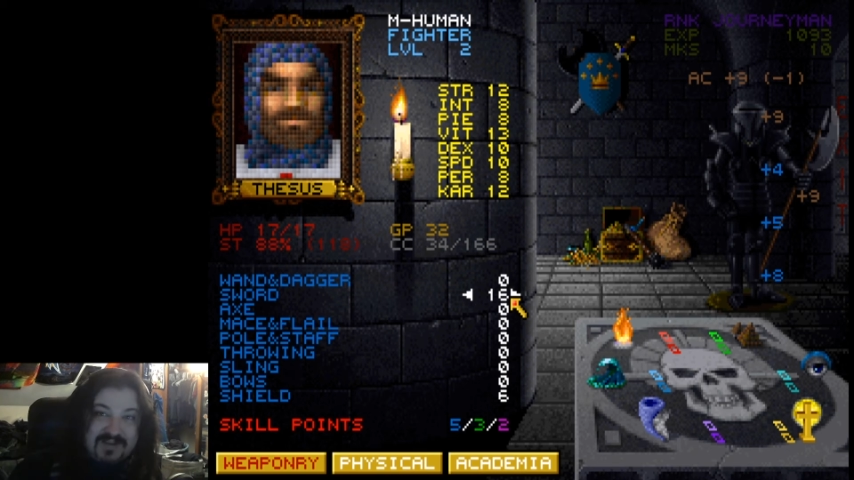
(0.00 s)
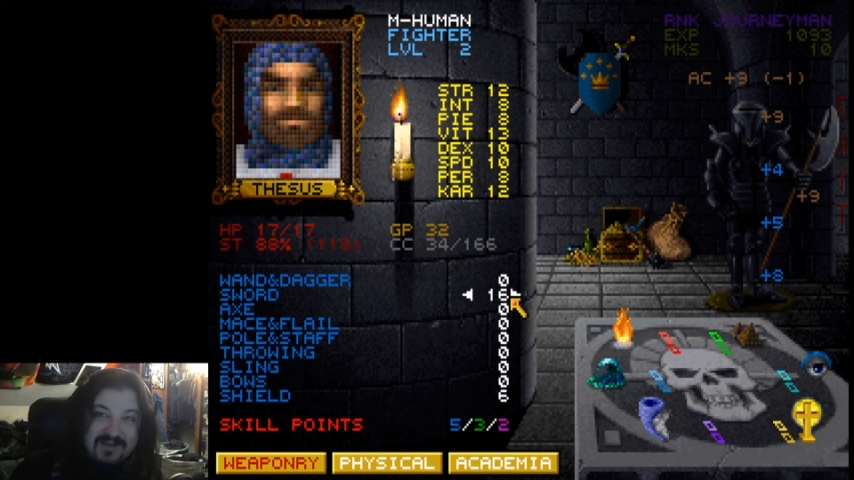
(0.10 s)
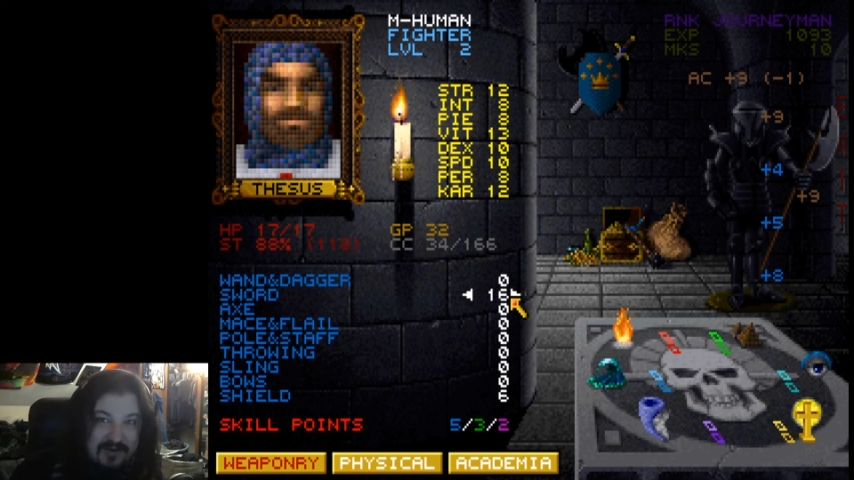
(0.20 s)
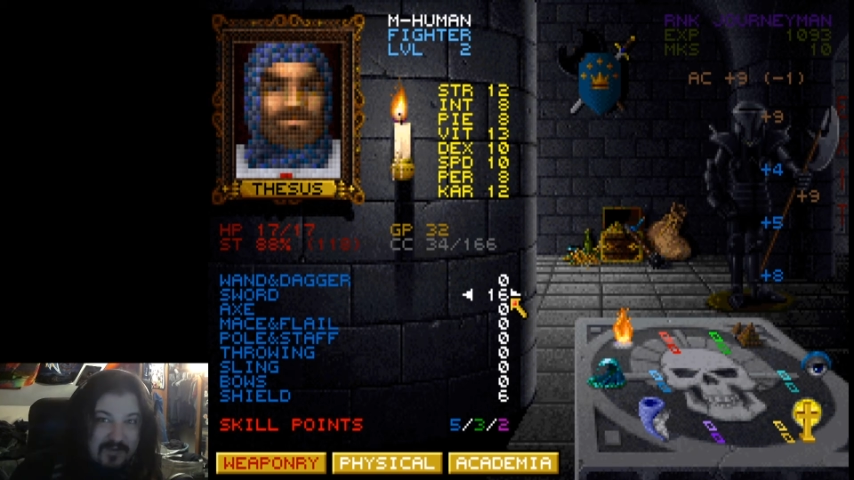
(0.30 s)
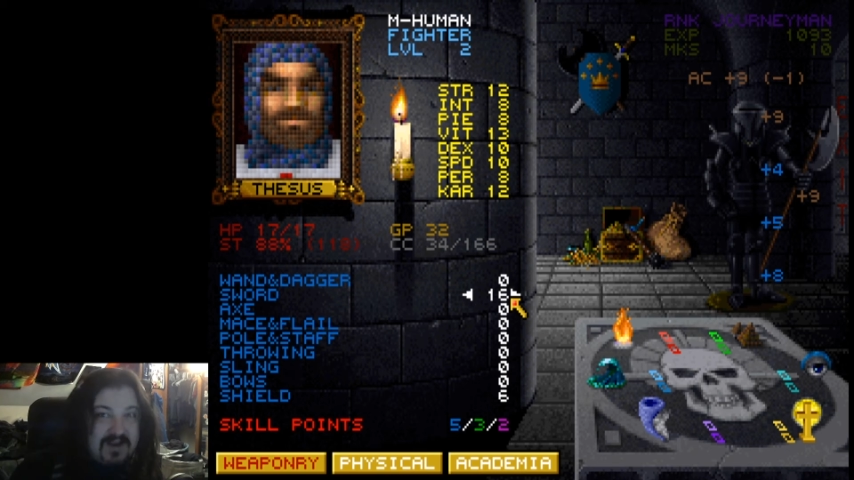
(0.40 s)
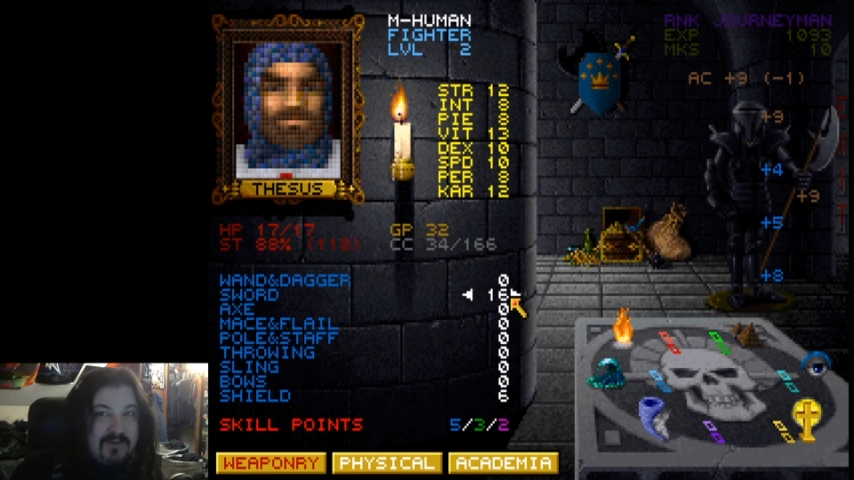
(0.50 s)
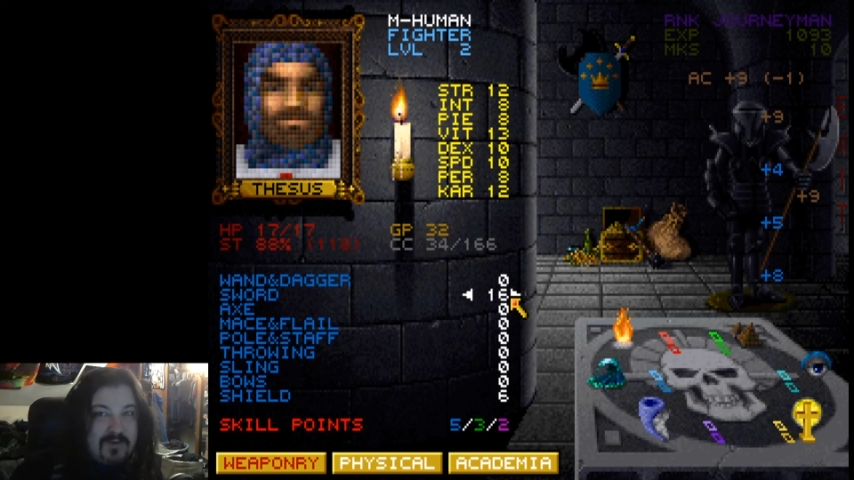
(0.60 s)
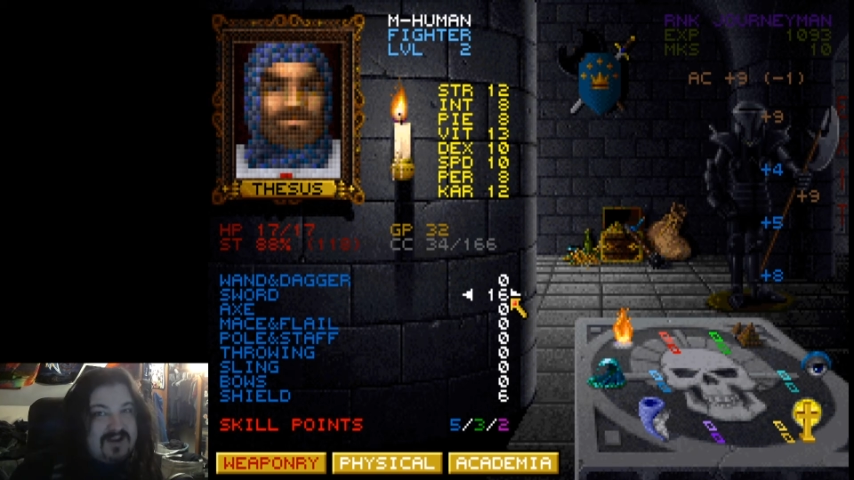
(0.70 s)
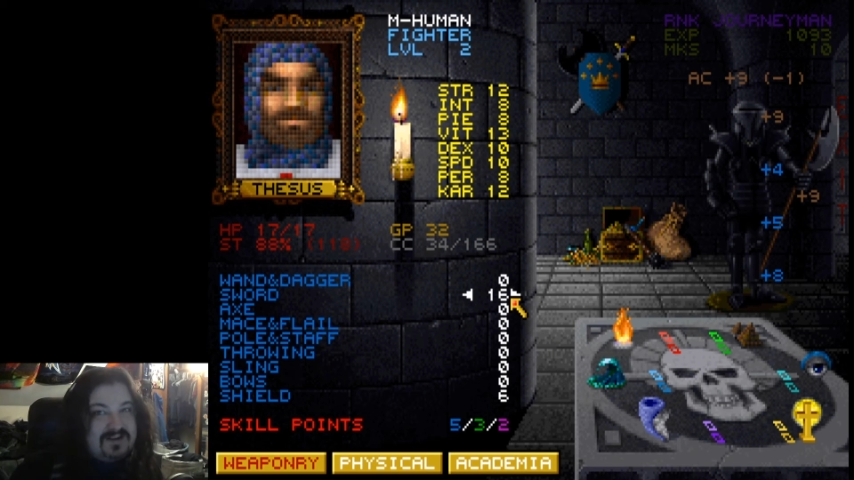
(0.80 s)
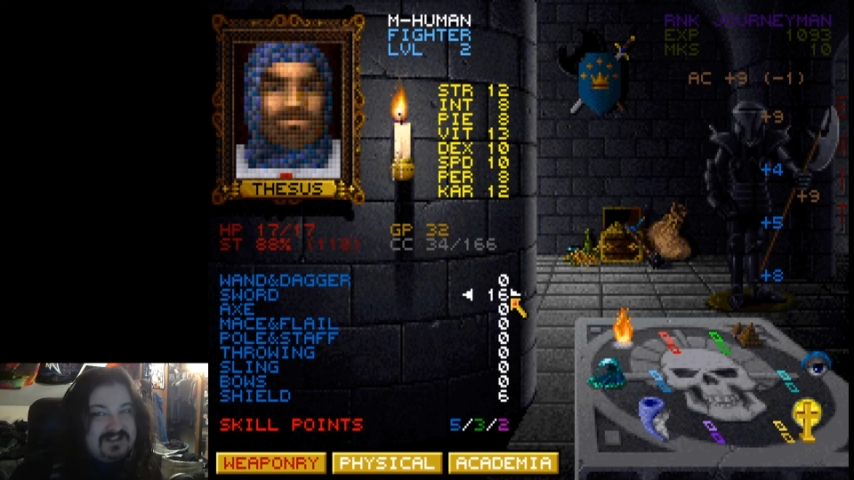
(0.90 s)
that can go
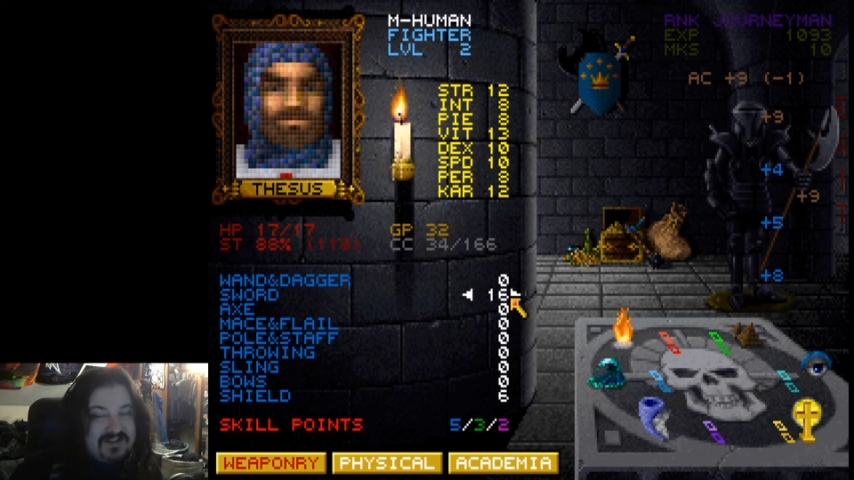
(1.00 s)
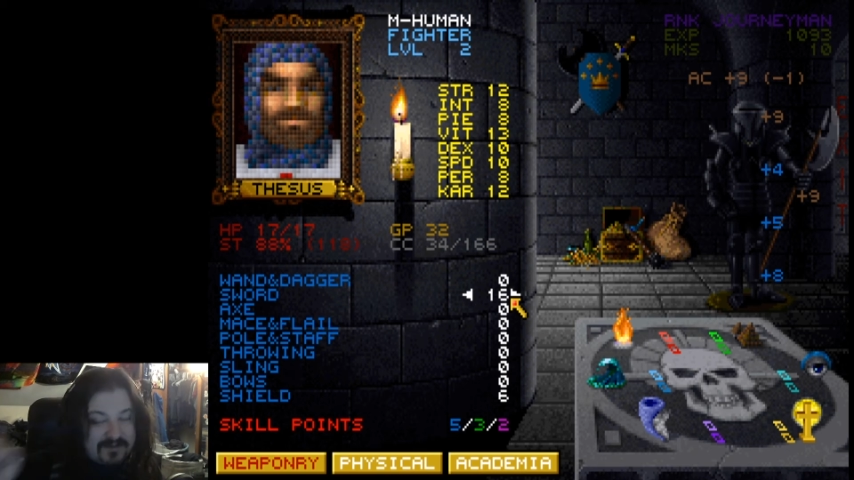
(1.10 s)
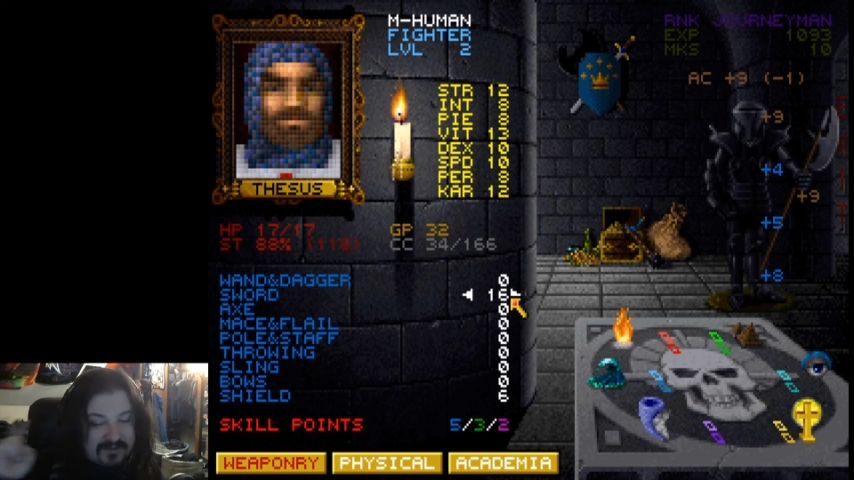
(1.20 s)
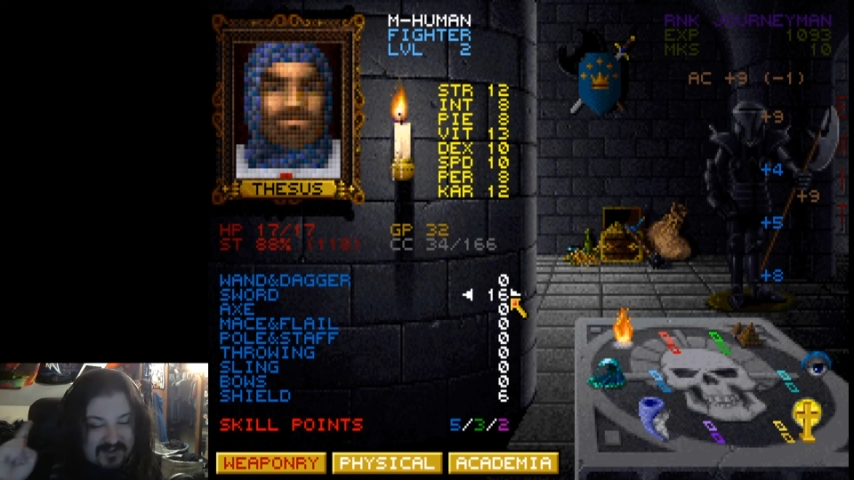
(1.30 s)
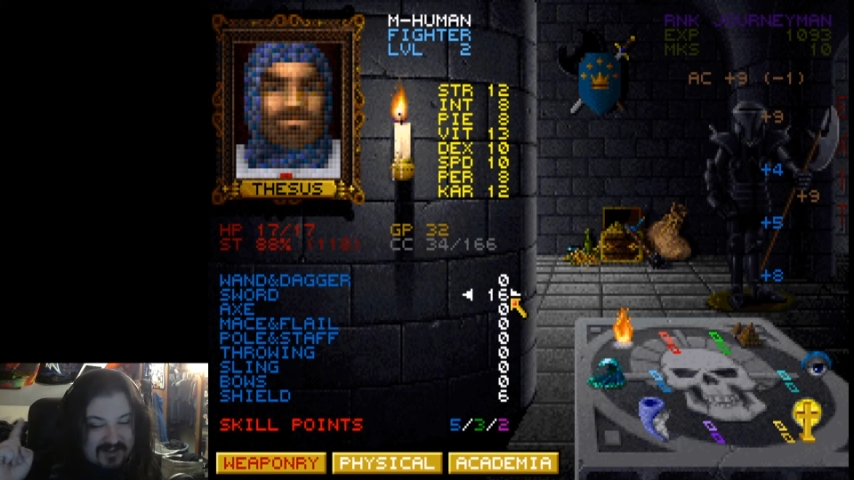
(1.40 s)
anywhere, so